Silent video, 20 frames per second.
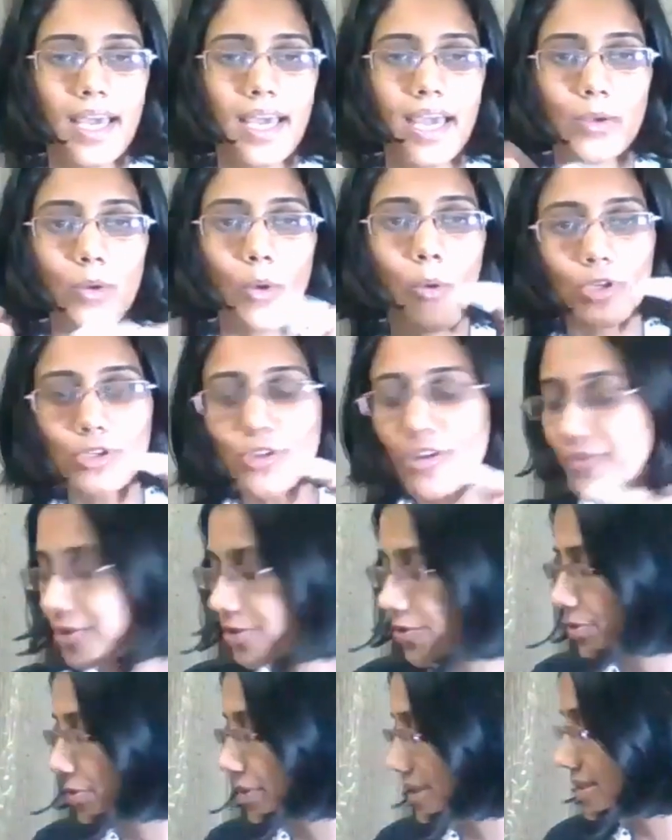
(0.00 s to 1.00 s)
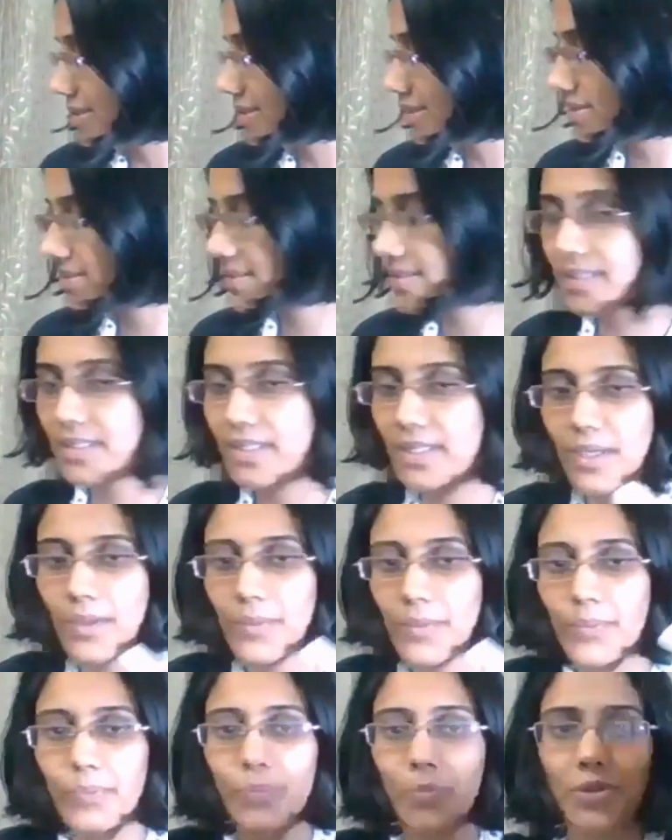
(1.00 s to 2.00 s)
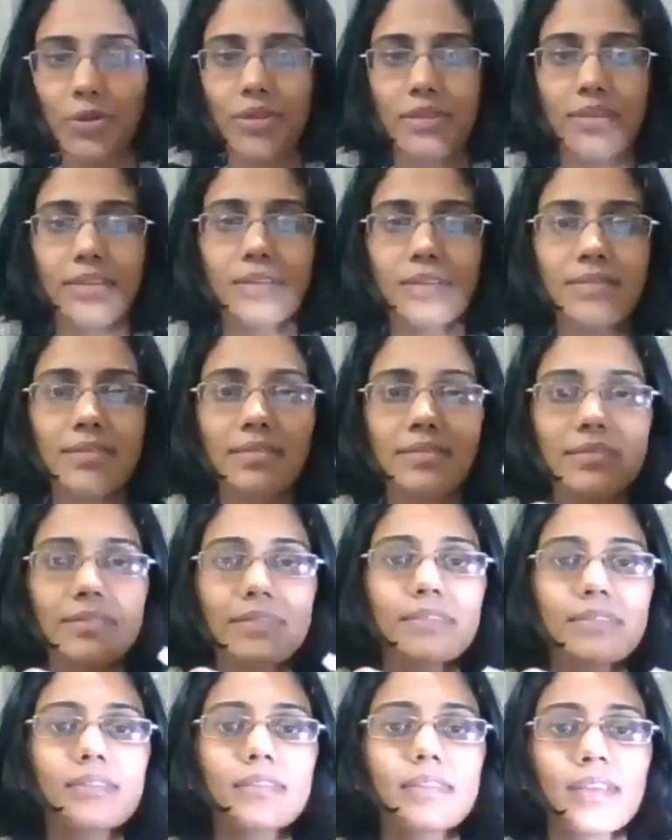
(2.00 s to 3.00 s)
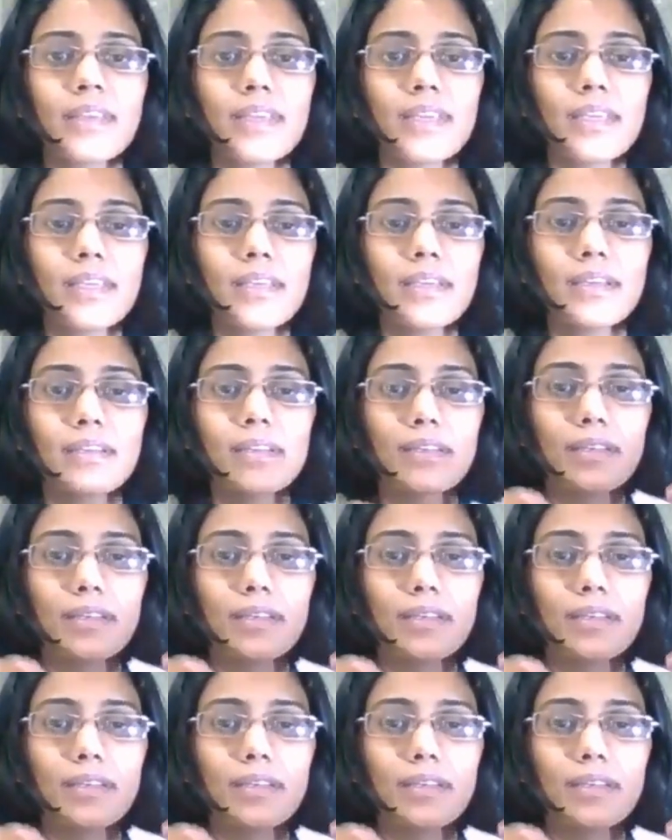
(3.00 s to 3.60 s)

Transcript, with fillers: And all you have to do is put this thing,